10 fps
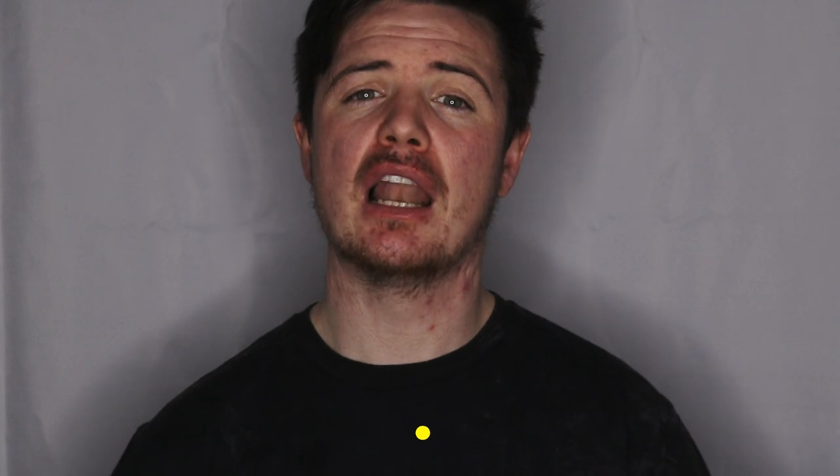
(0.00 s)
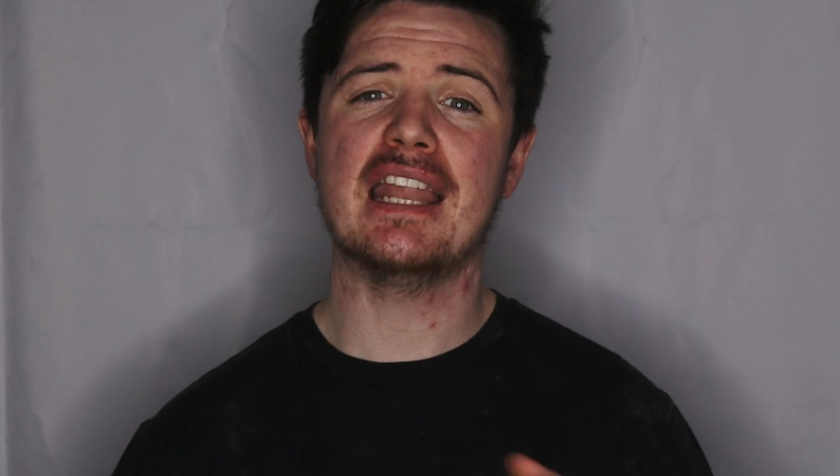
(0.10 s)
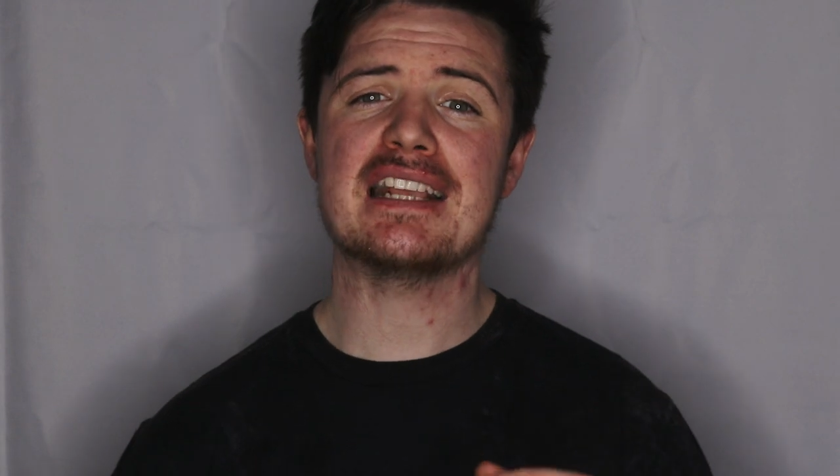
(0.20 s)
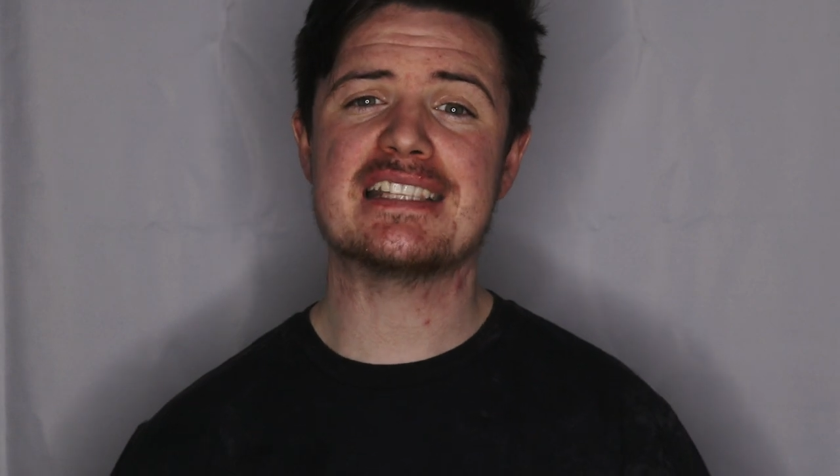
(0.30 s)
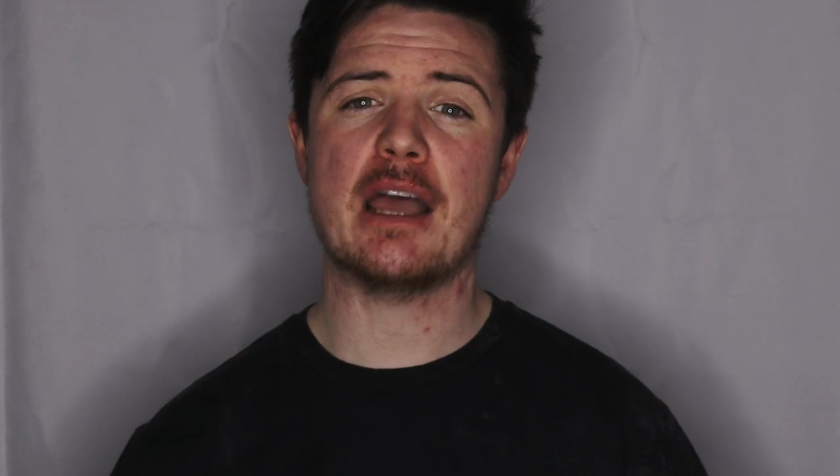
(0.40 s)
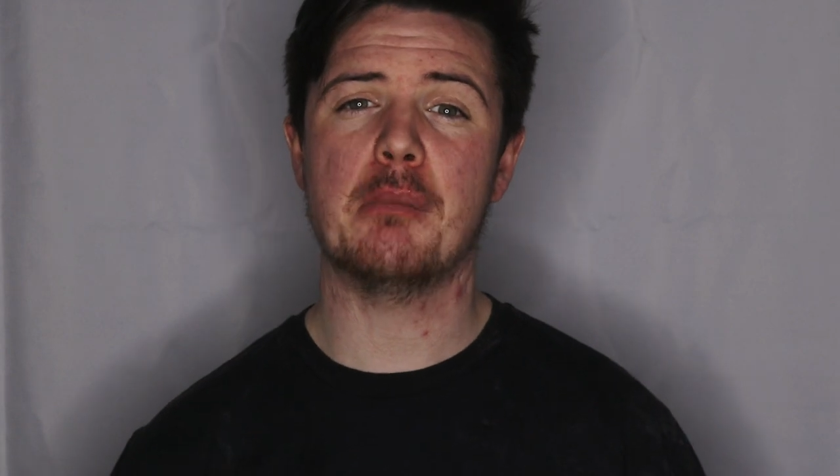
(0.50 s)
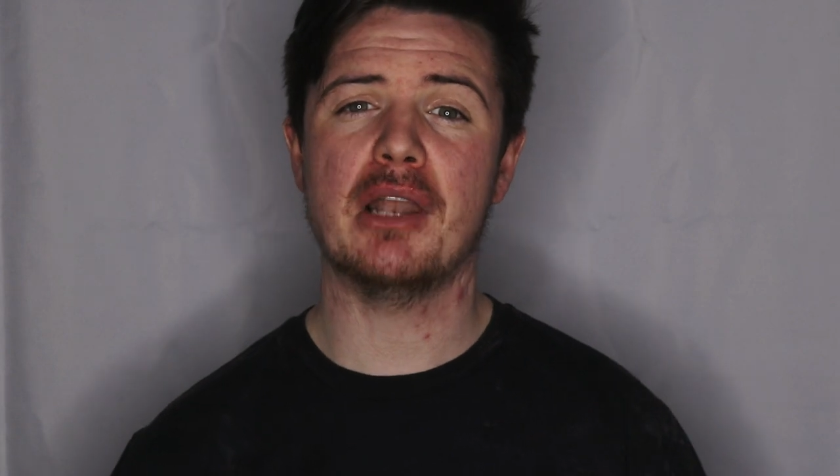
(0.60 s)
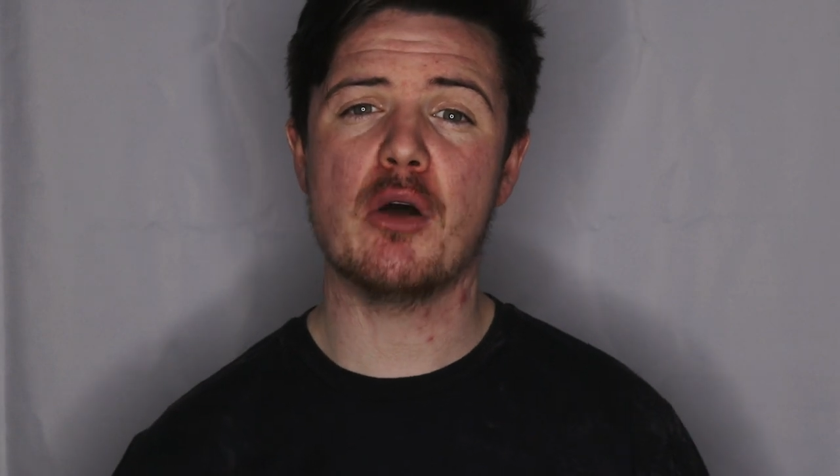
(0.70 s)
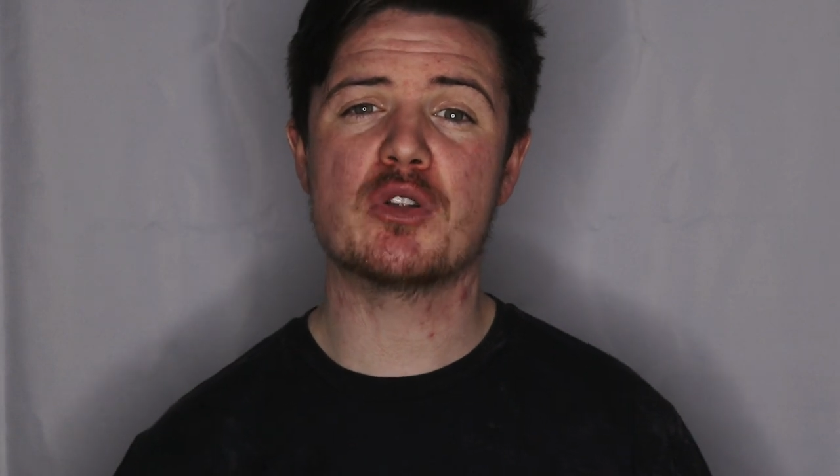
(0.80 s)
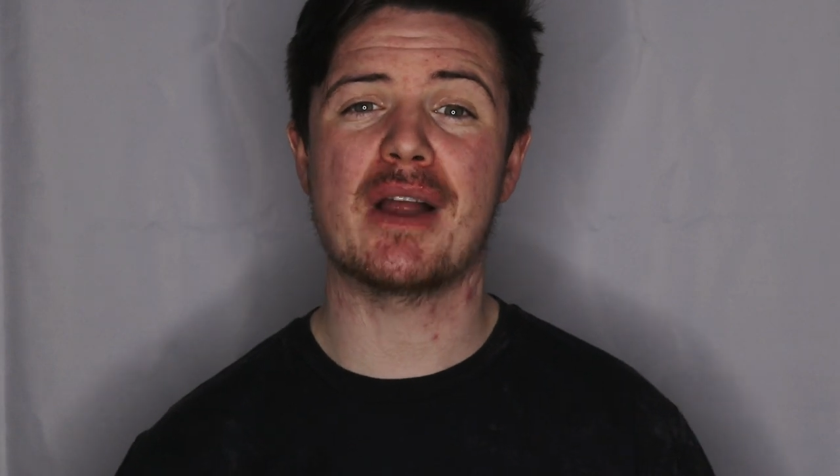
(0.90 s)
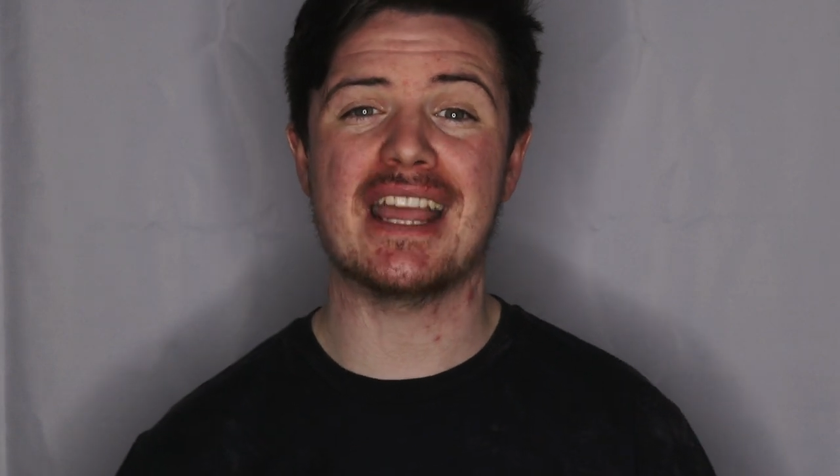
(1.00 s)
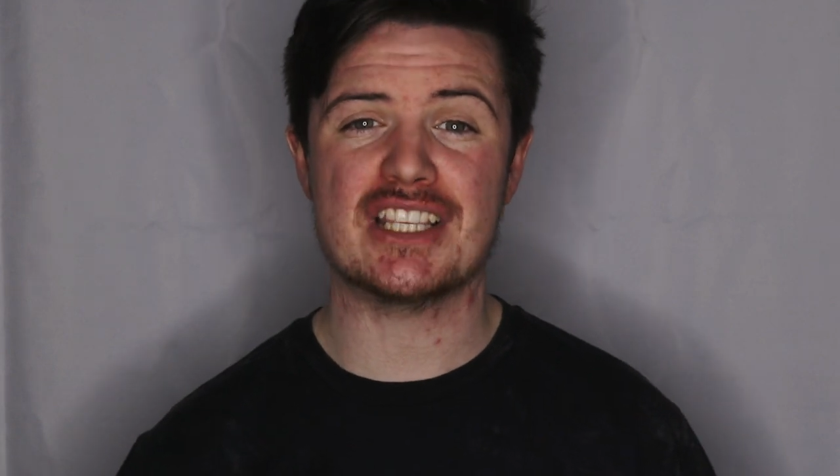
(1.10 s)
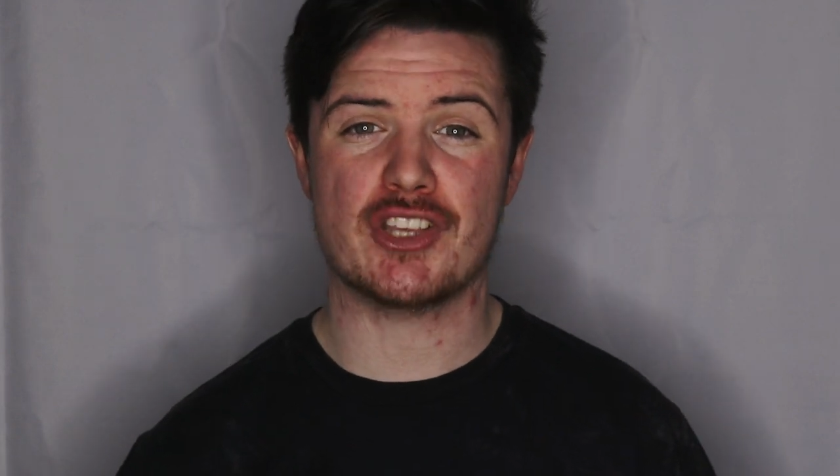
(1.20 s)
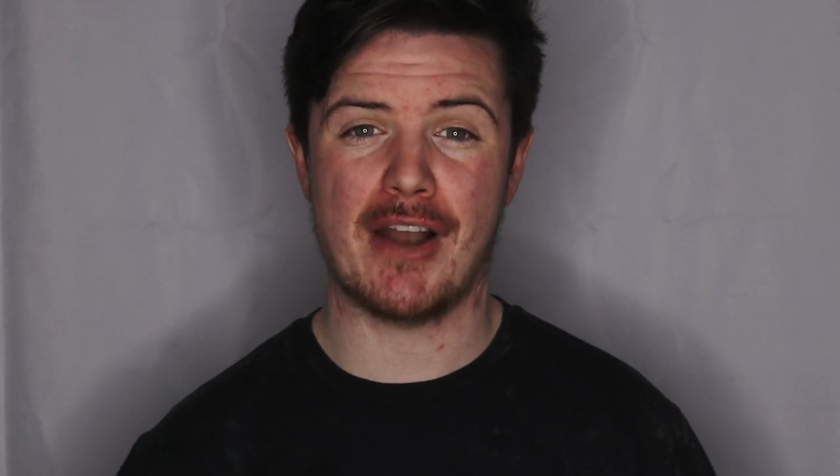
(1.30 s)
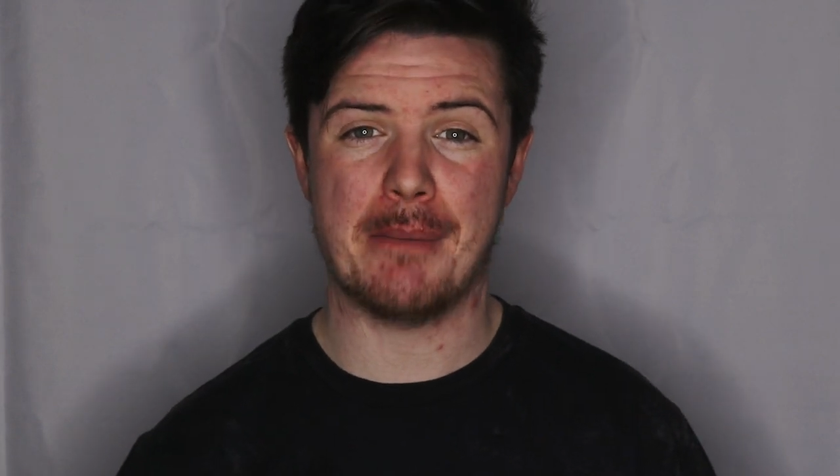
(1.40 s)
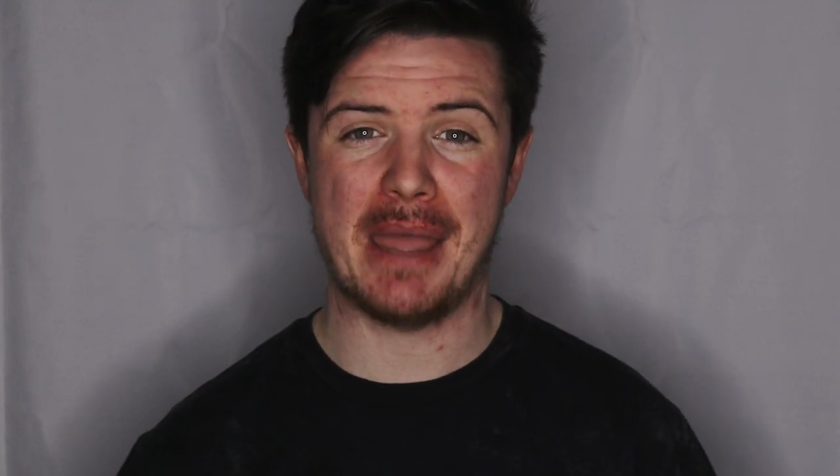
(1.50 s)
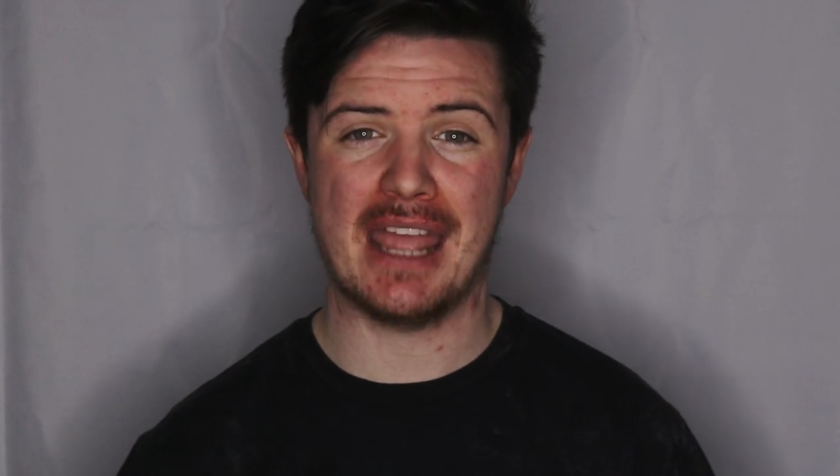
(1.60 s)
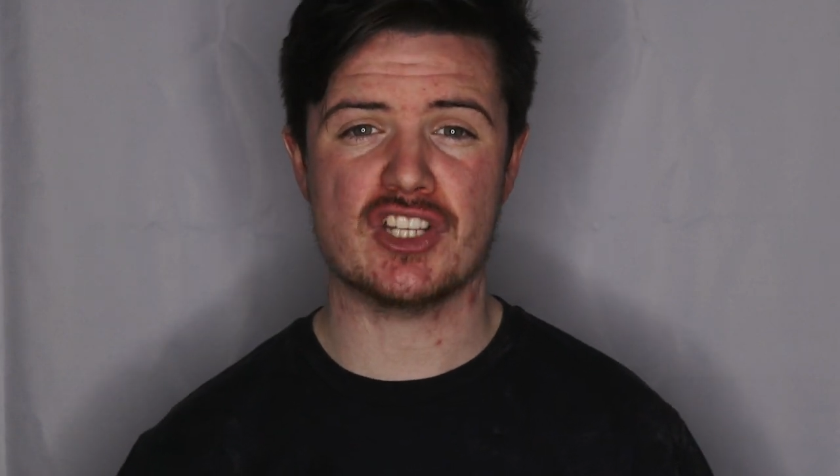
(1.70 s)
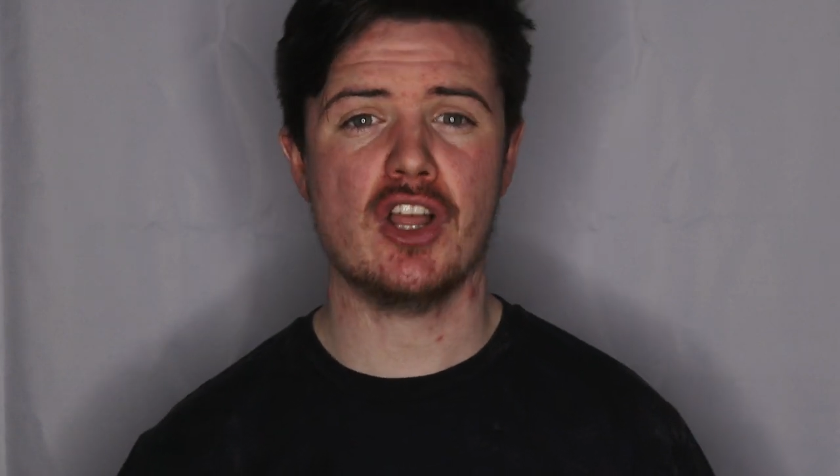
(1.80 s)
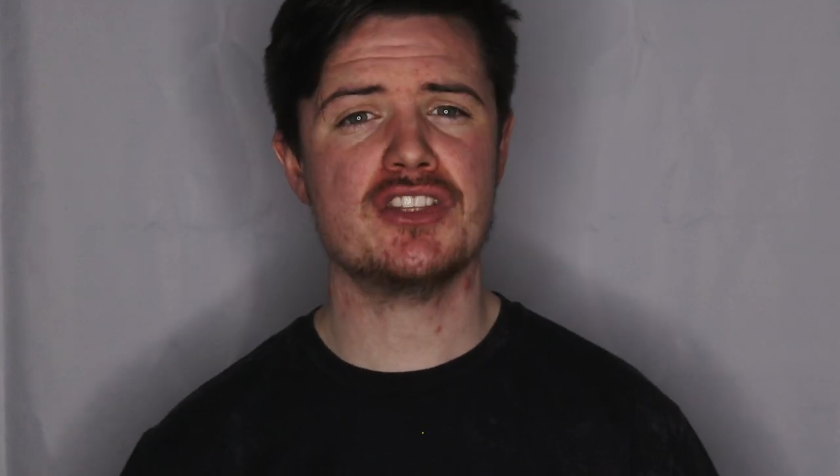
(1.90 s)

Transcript: Links down below to our Instagram page and